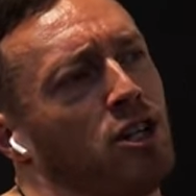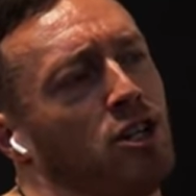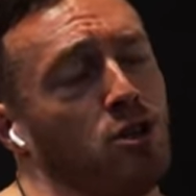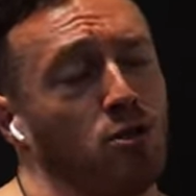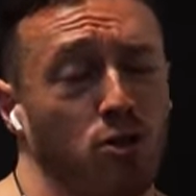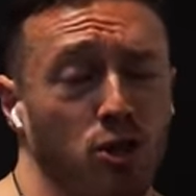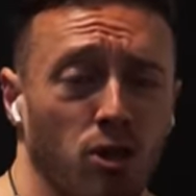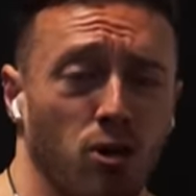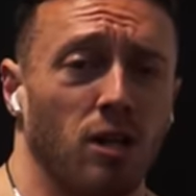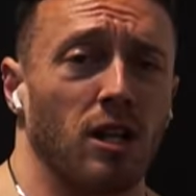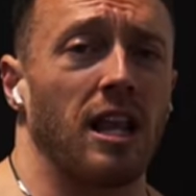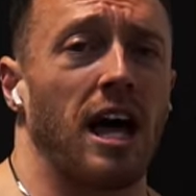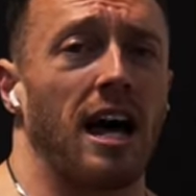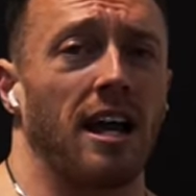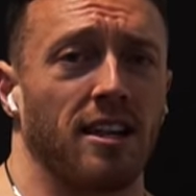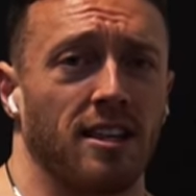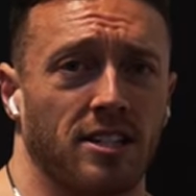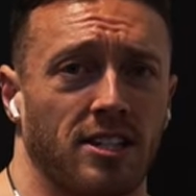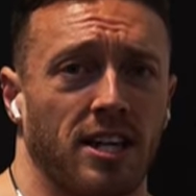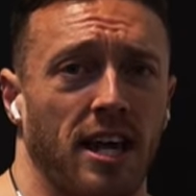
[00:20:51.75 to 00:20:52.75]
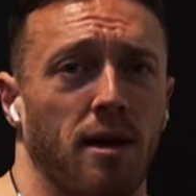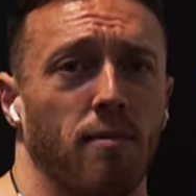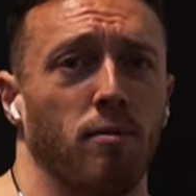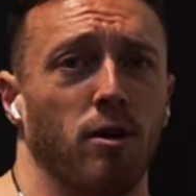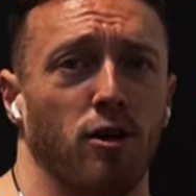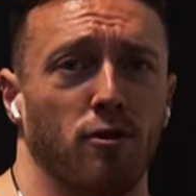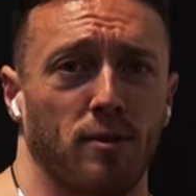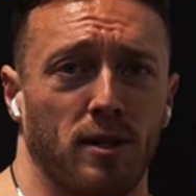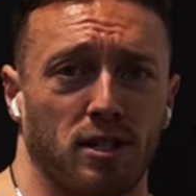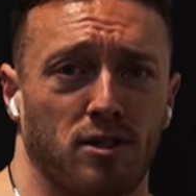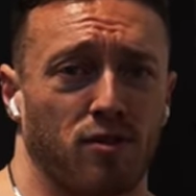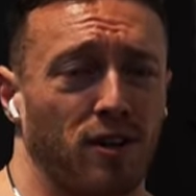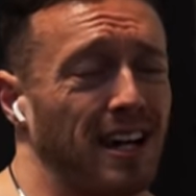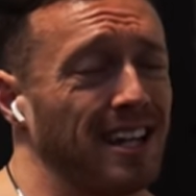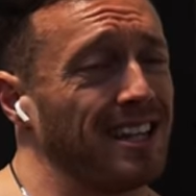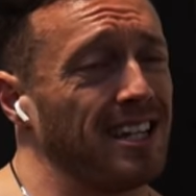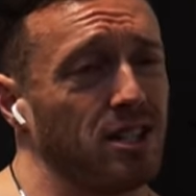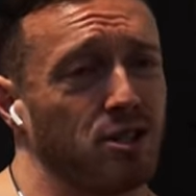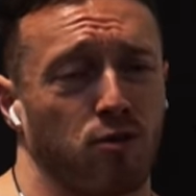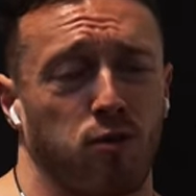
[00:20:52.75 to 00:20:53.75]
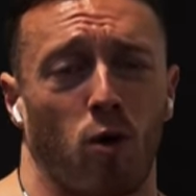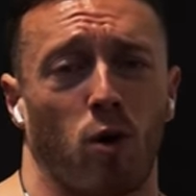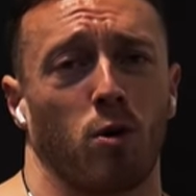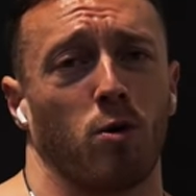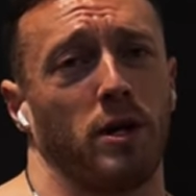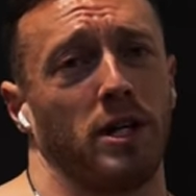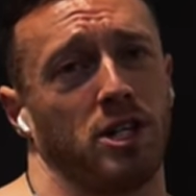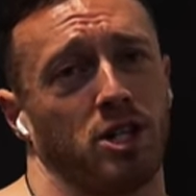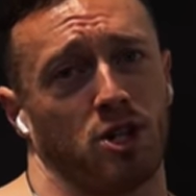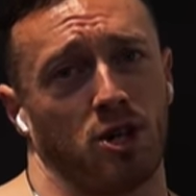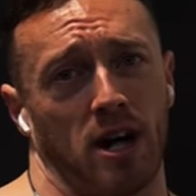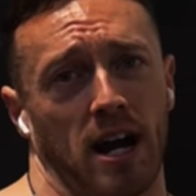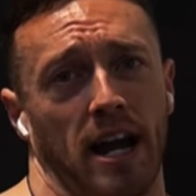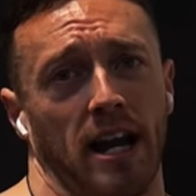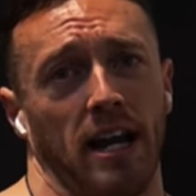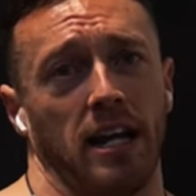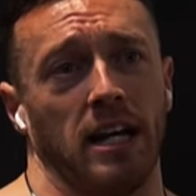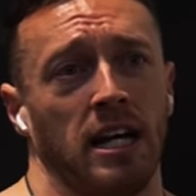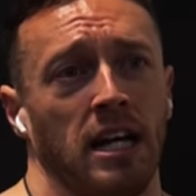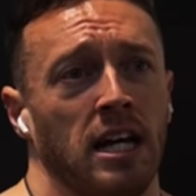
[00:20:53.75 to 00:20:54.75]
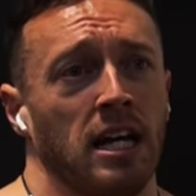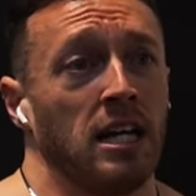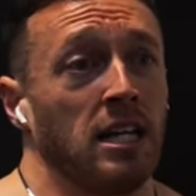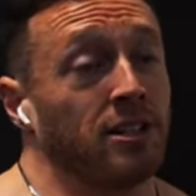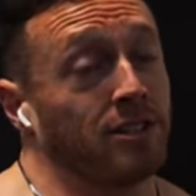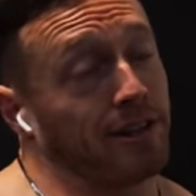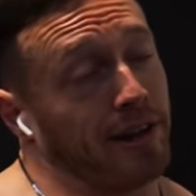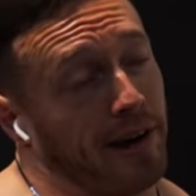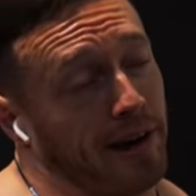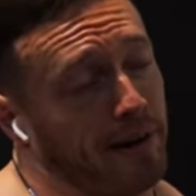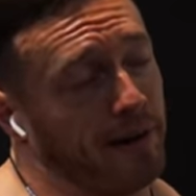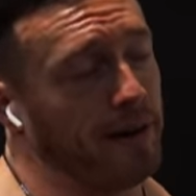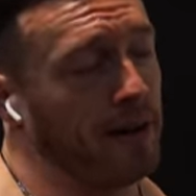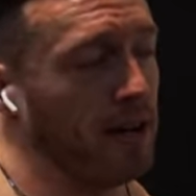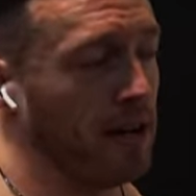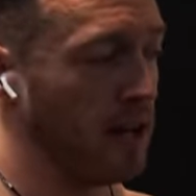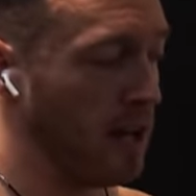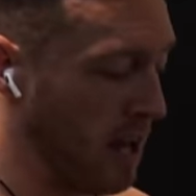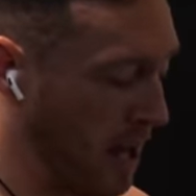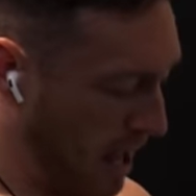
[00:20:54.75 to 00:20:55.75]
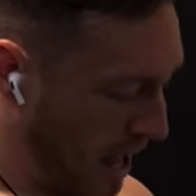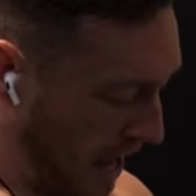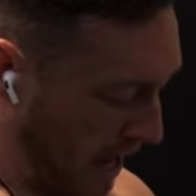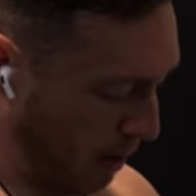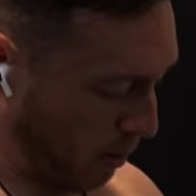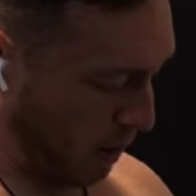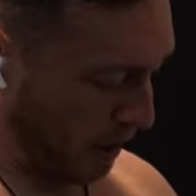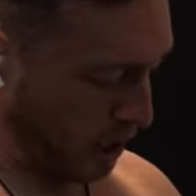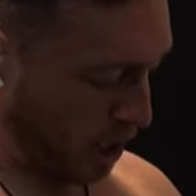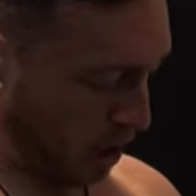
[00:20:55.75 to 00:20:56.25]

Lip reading: you do a lot of the same movements for at least 4 weeks straight. So anyway,